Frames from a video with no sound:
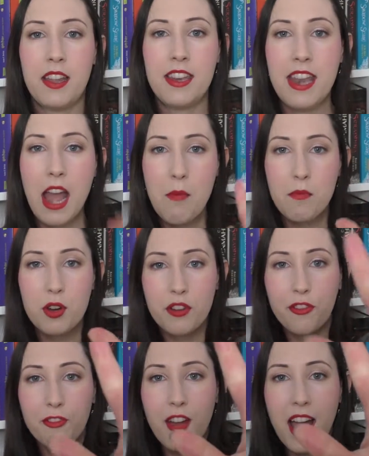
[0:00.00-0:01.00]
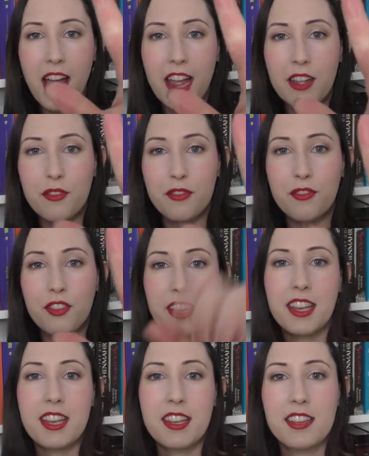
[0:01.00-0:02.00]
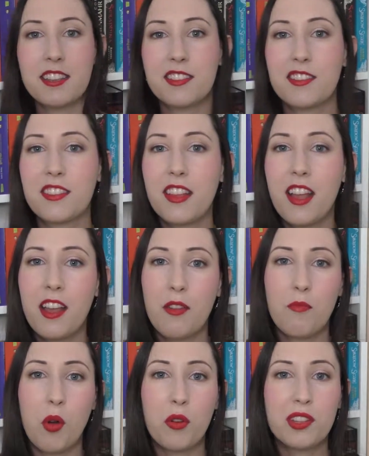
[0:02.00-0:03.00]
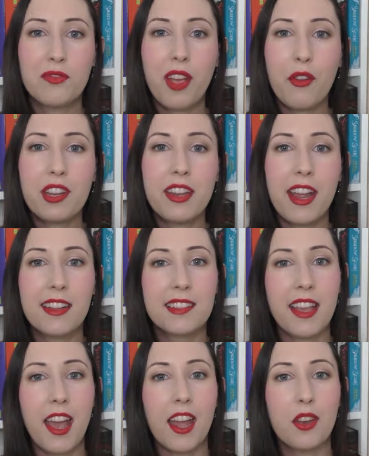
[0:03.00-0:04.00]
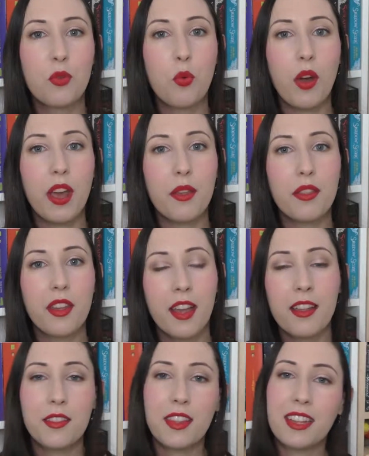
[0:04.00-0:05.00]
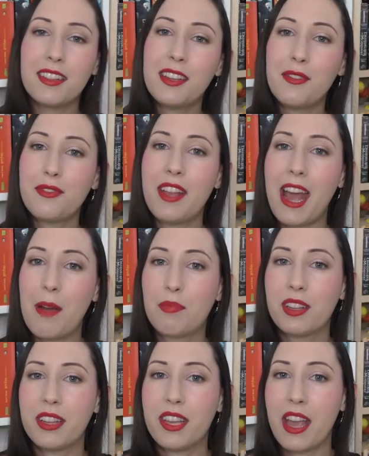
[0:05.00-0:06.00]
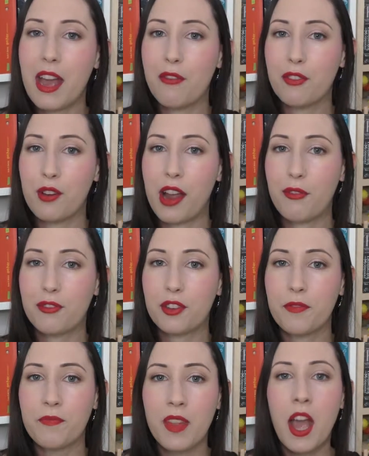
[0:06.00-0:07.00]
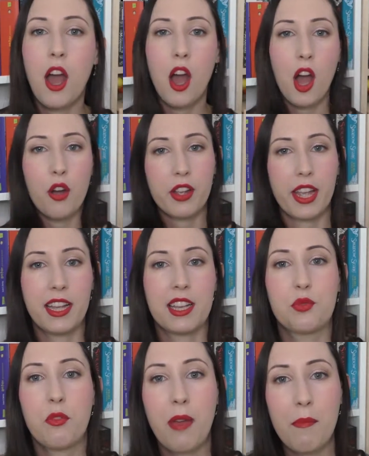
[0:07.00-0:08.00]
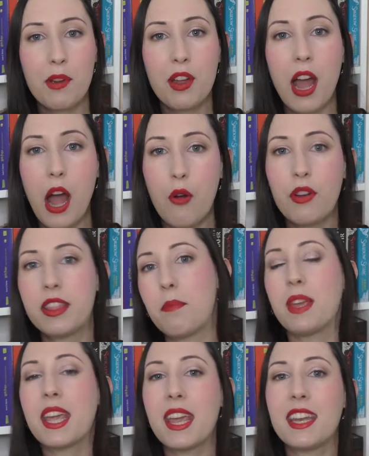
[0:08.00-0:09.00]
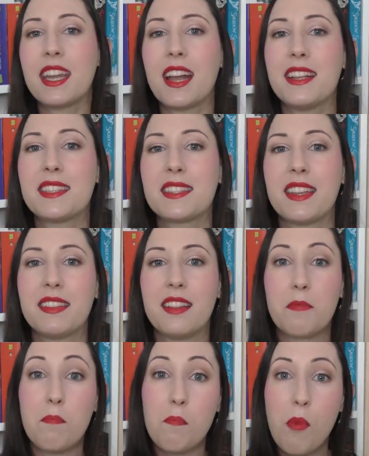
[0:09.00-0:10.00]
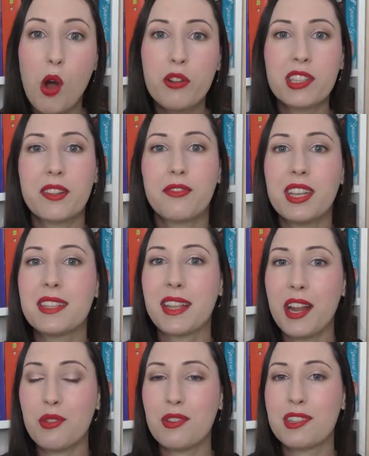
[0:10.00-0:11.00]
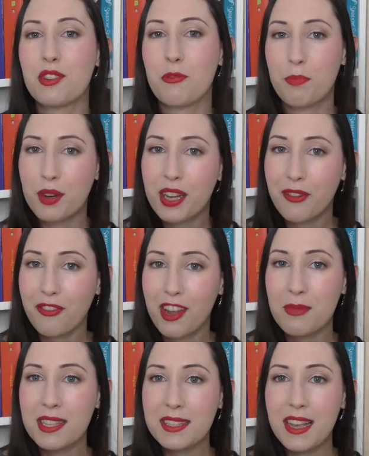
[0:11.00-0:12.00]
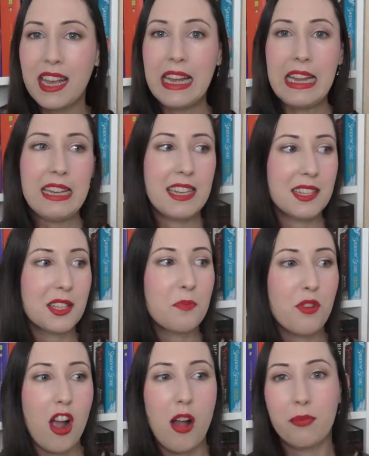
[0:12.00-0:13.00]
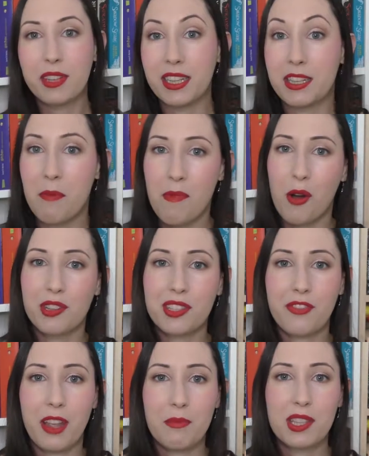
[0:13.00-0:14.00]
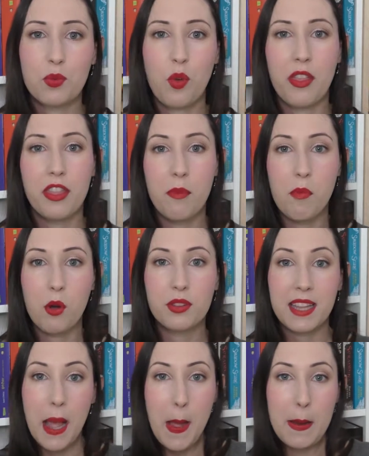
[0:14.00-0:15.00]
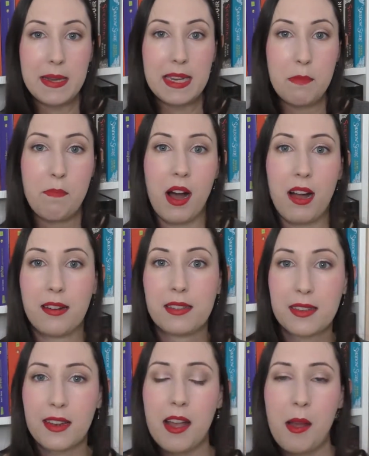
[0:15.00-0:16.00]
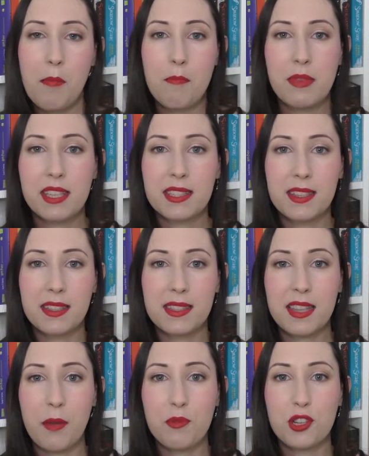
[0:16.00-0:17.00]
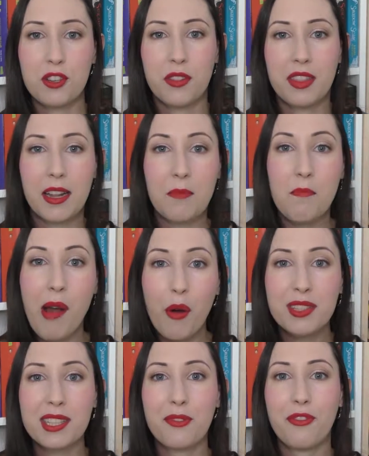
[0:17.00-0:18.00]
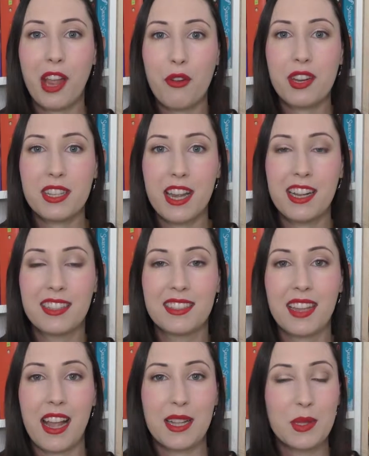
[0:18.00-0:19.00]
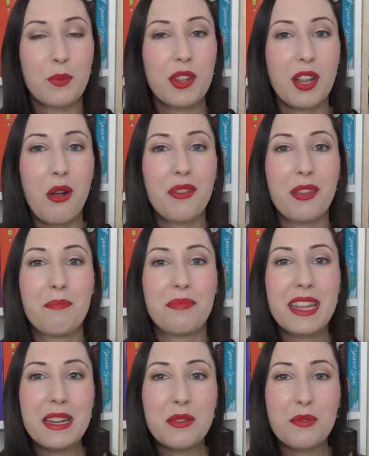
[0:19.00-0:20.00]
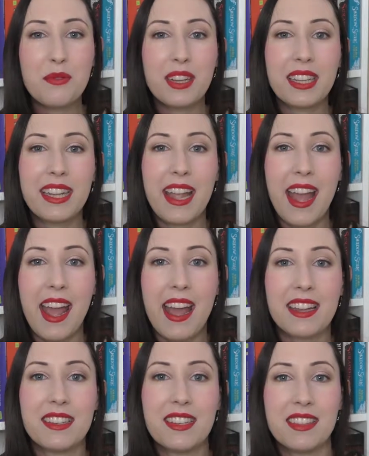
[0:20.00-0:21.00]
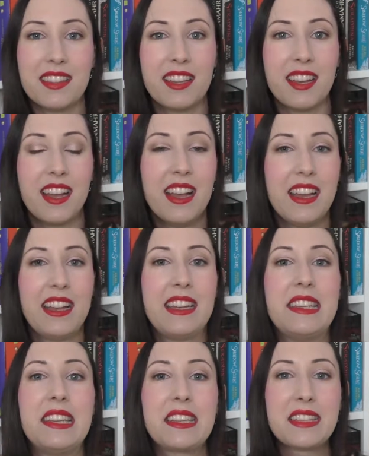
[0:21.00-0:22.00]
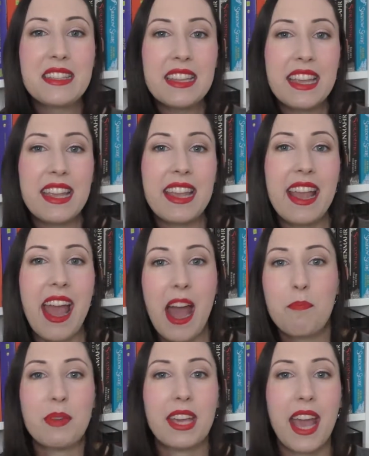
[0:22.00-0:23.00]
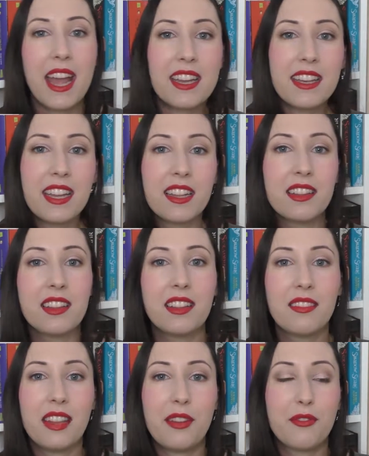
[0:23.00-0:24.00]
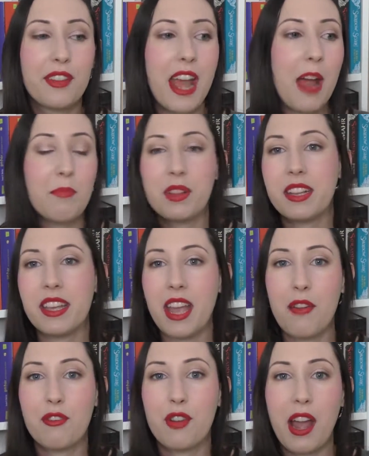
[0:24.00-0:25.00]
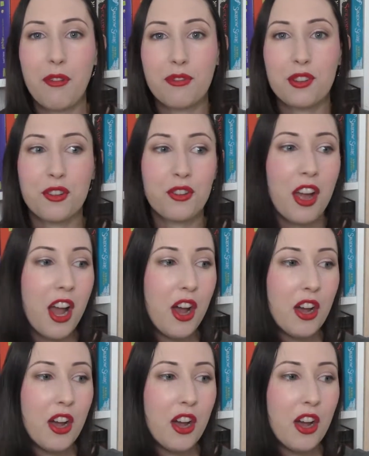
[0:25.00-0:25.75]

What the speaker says: Number 5 is most fairy tales end with "They lived happily ever after." Okay, guys, remember how at the beginning I said that most of these entries are pretty famous? This is probably the most famous one, the most debunked misconception, that most fairy tales as we know them didn't really end in the Disney happy ending, lived happily ever after,